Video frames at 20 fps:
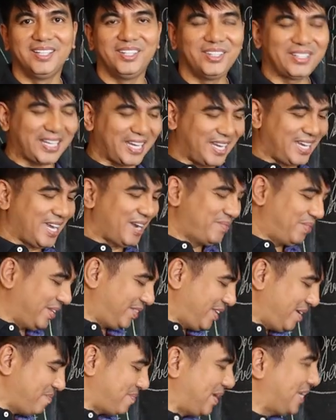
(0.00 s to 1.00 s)
Okay,
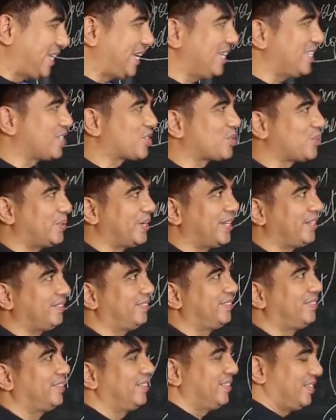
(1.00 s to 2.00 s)
everything begins
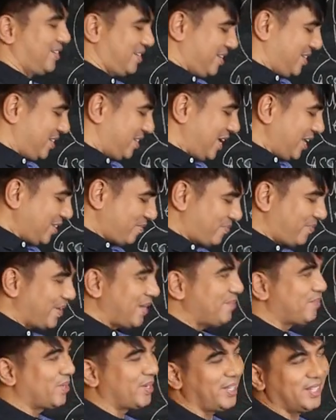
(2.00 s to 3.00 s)
with that
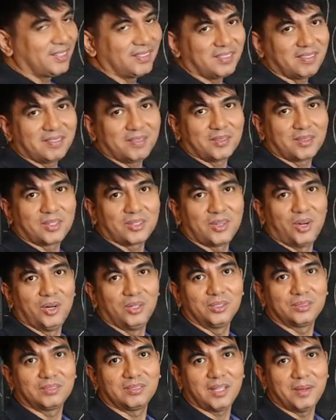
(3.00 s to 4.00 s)
favorite
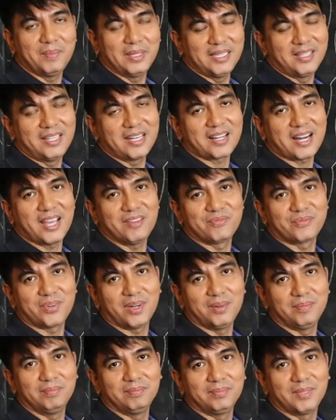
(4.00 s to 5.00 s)
quote, derived
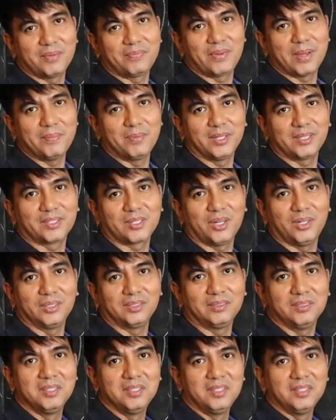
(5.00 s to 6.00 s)
from the favorite
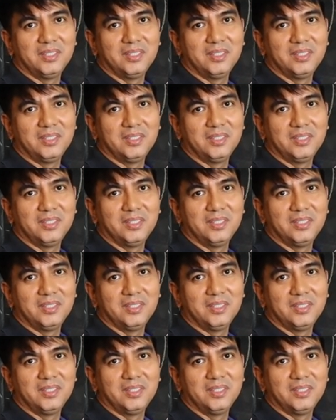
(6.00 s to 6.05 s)
quote,